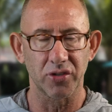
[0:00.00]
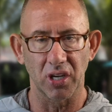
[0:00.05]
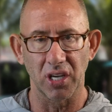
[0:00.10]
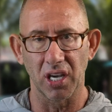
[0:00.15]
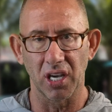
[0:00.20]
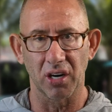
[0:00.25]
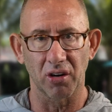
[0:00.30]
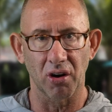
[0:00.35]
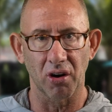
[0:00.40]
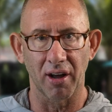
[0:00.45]

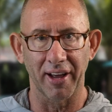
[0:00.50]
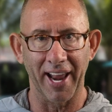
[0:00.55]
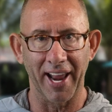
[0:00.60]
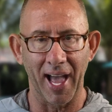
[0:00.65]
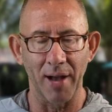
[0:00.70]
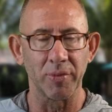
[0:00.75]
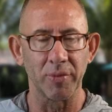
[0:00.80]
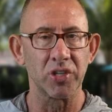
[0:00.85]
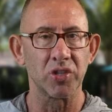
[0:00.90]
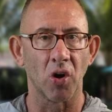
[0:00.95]
year on
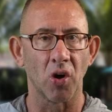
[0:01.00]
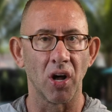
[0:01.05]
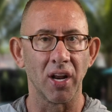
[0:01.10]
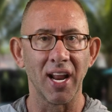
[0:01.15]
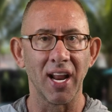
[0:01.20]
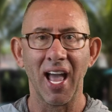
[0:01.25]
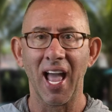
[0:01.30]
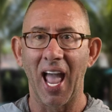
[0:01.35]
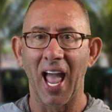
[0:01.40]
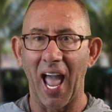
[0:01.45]
Amazon
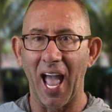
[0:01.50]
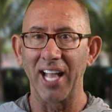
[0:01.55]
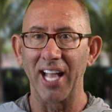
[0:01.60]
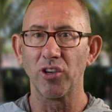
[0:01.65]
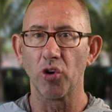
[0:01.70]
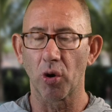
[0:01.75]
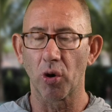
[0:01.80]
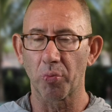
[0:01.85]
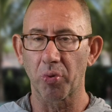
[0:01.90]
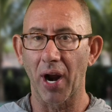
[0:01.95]
and
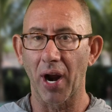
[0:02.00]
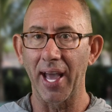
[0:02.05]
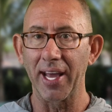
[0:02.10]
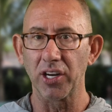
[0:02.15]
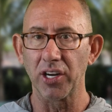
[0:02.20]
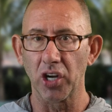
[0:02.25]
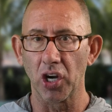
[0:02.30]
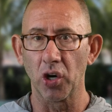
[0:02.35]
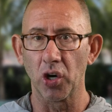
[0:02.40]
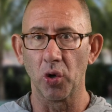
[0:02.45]
you're brand
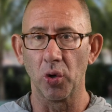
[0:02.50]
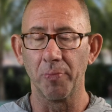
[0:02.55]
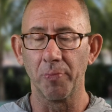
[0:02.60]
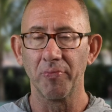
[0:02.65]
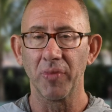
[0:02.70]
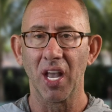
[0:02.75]
new,